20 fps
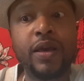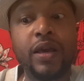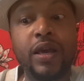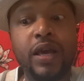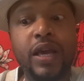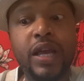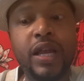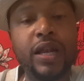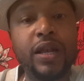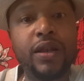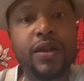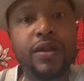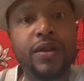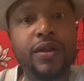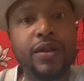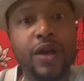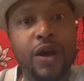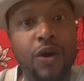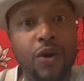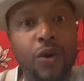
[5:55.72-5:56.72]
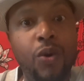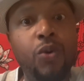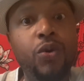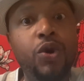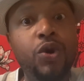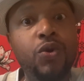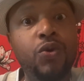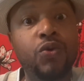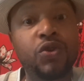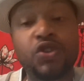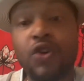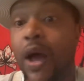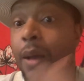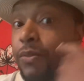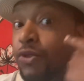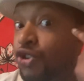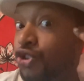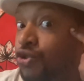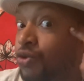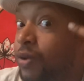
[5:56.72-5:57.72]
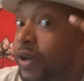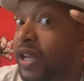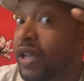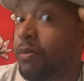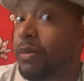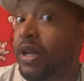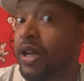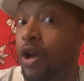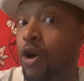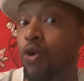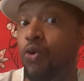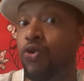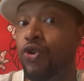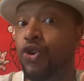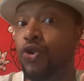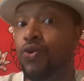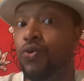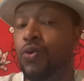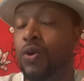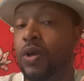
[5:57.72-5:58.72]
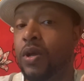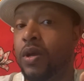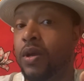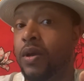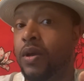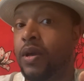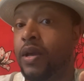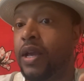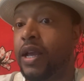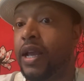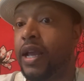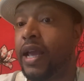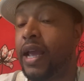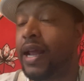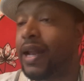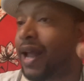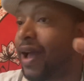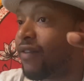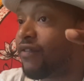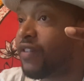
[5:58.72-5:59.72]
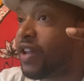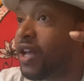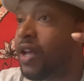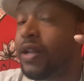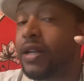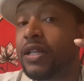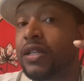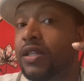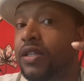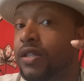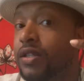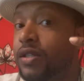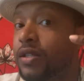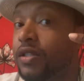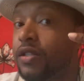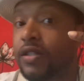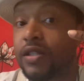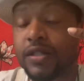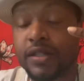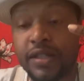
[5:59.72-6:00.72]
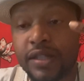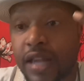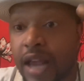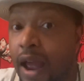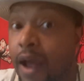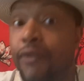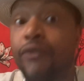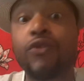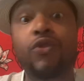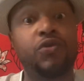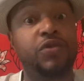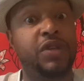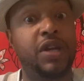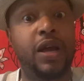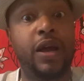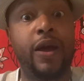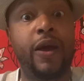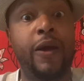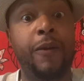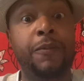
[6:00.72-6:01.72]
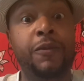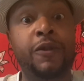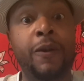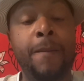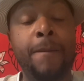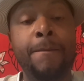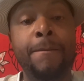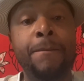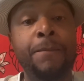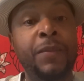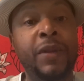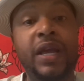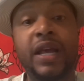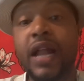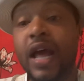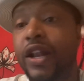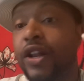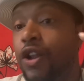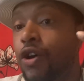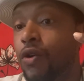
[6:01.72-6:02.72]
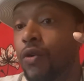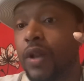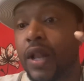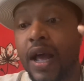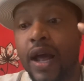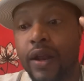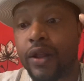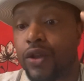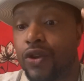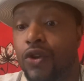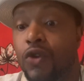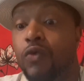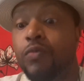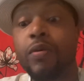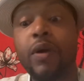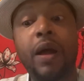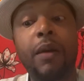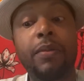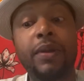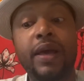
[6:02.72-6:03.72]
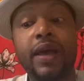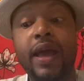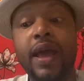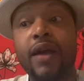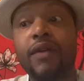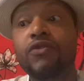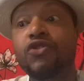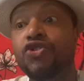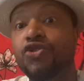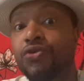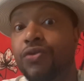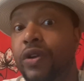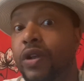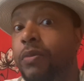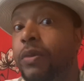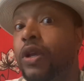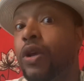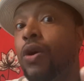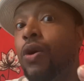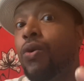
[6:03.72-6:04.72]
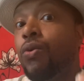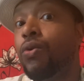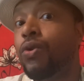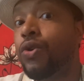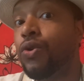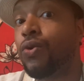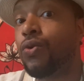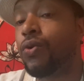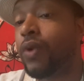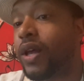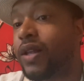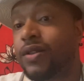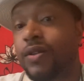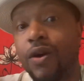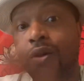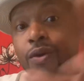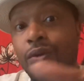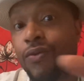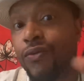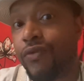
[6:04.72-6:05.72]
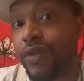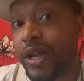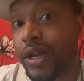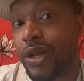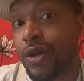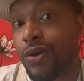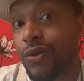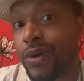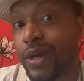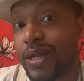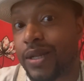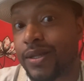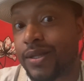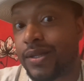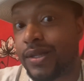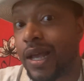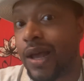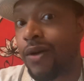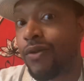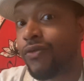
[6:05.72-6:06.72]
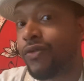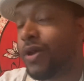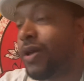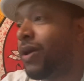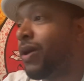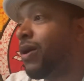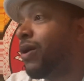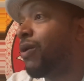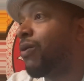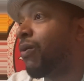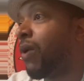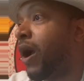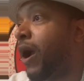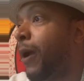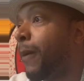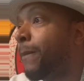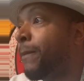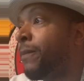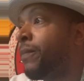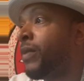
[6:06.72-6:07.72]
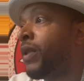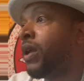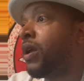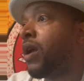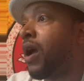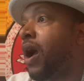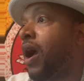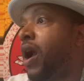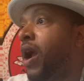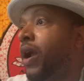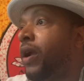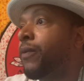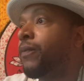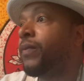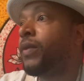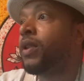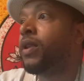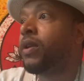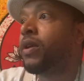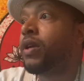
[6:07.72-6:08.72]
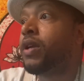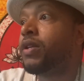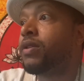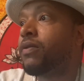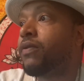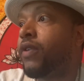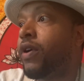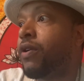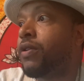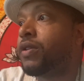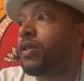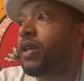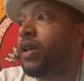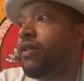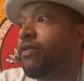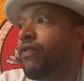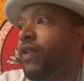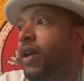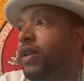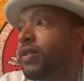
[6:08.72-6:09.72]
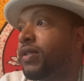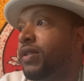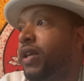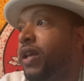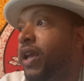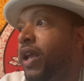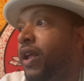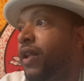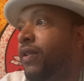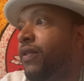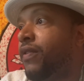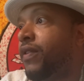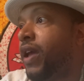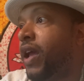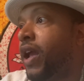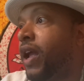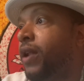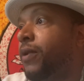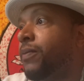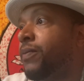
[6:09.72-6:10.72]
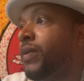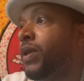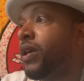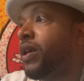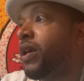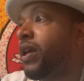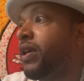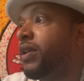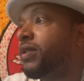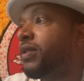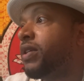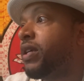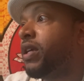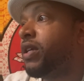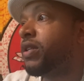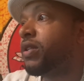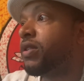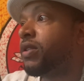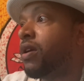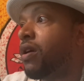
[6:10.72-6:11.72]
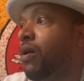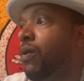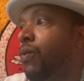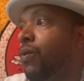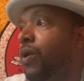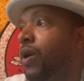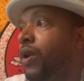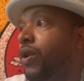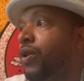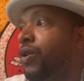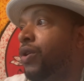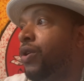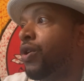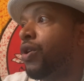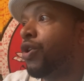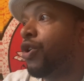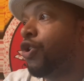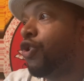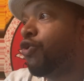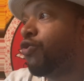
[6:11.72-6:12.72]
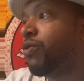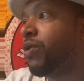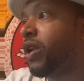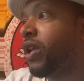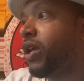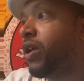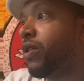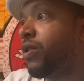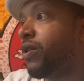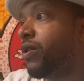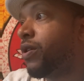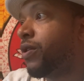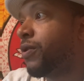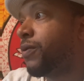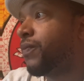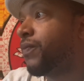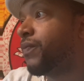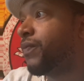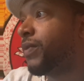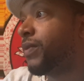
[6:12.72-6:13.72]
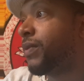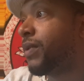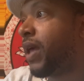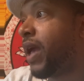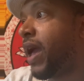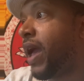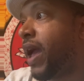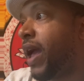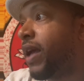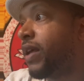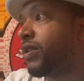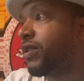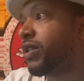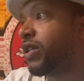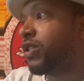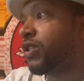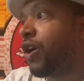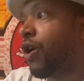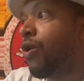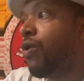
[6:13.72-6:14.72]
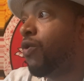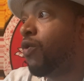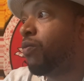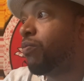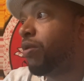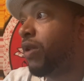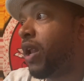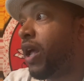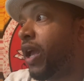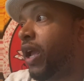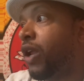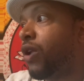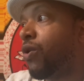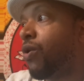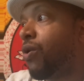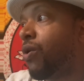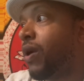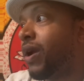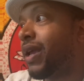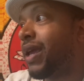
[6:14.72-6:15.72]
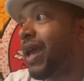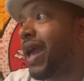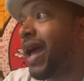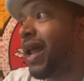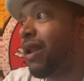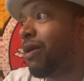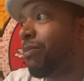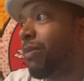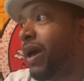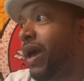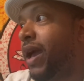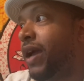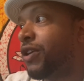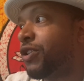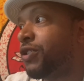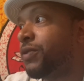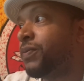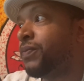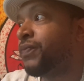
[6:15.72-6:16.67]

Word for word: in the odu. So I'm dreaming odu, and I've done this several times, and I know a lot you probably have dreaming odu. That's a whole video in itself, right? All right, here's the verse. Ifa said that he sees someone who neither has his own plate or calabash